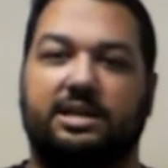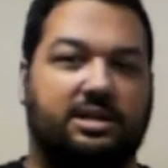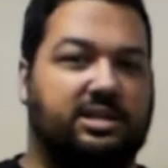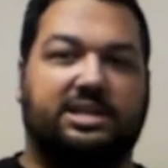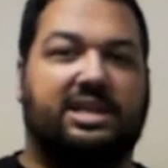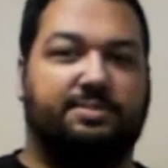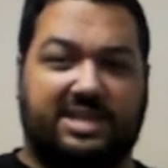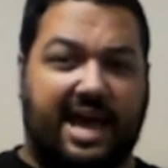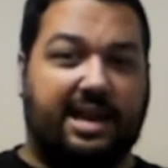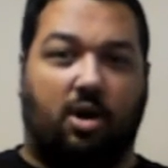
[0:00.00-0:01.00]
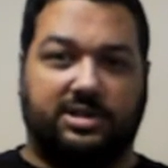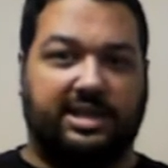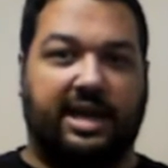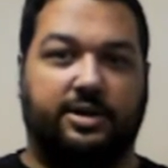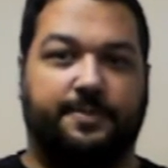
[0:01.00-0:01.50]
skips that
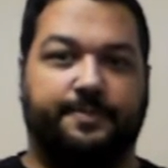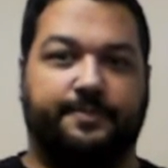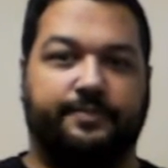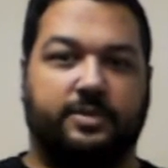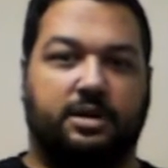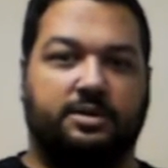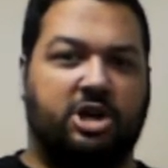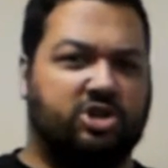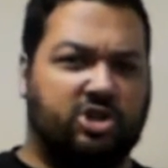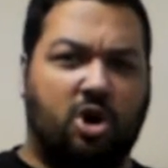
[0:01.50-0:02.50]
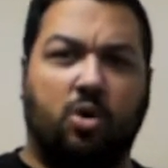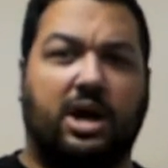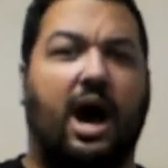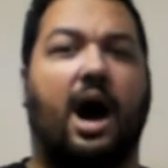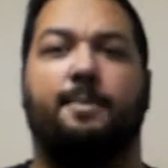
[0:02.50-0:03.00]
altogether. There's no
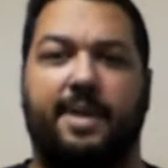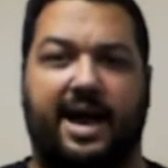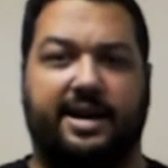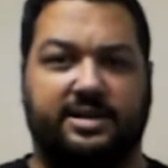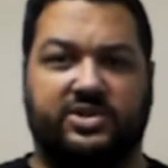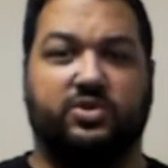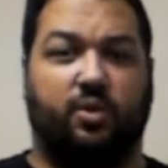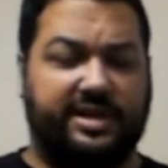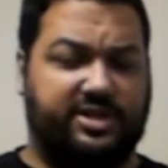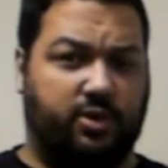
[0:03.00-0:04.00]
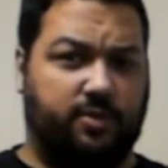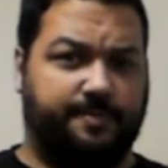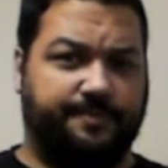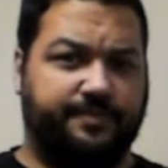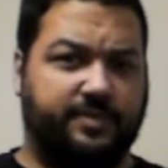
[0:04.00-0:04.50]
combat in Soresu.
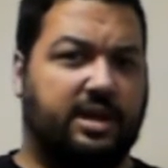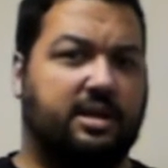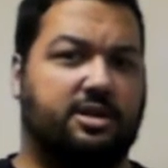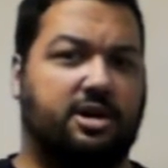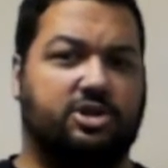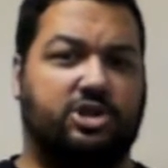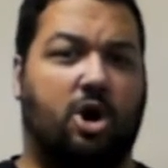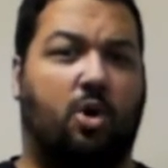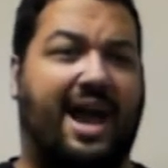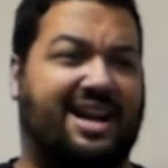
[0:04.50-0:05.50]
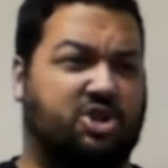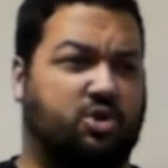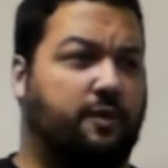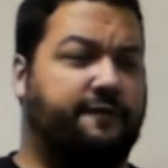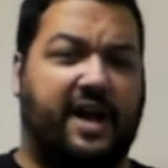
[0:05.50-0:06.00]
There's no
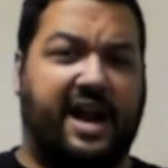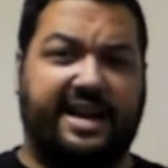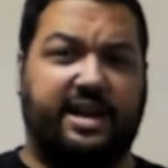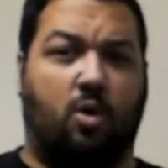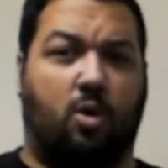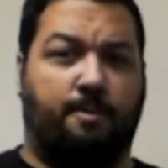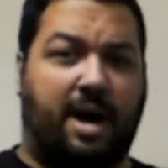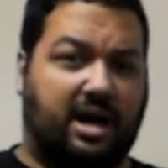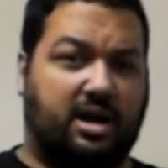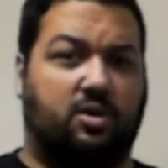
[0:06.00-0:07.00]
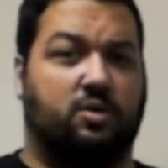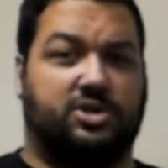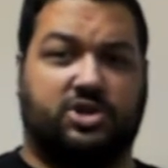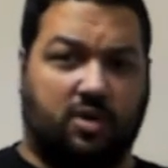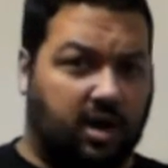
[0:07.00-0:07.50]
actual fighting or maka or
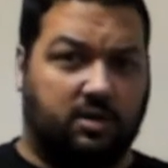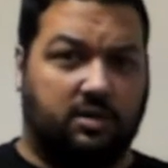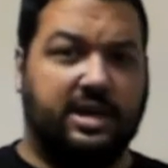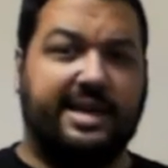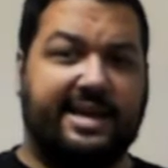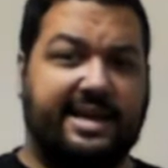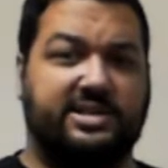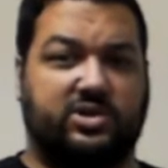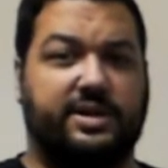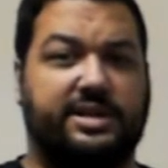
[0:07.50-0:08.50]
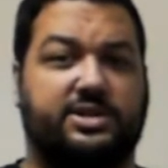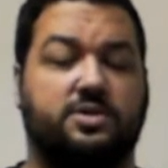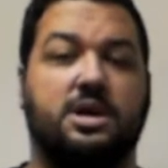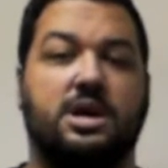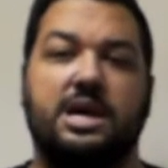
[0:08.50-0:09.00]
struggle in Soresu.
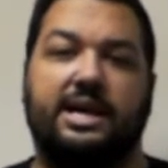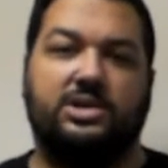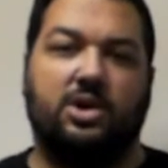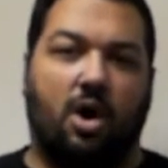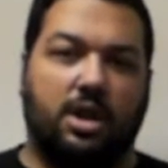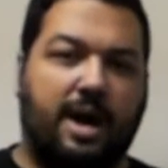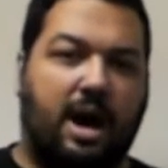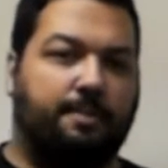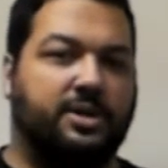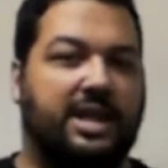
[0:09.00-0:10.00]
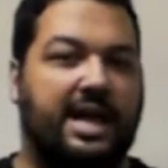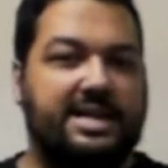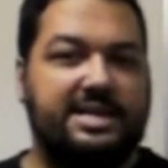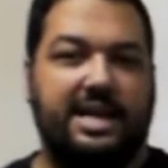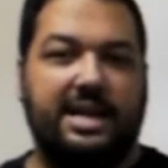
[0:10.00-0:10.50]
It's all about
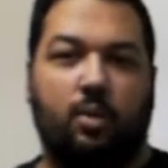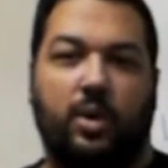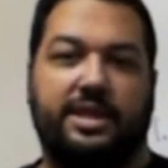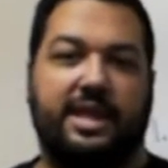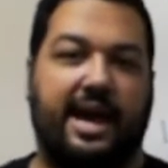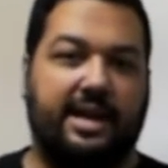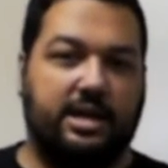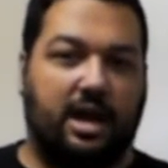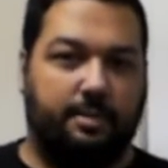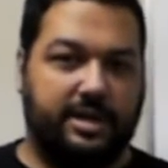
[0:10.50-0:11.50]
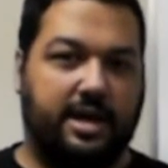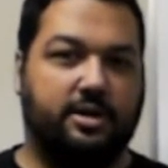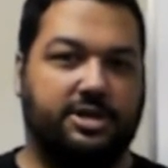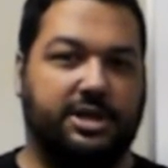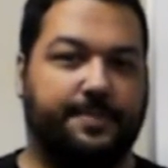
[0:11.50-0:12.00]
blending with that incoming
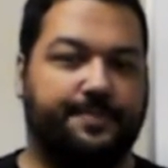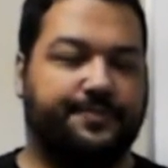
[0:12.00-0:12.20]
energy.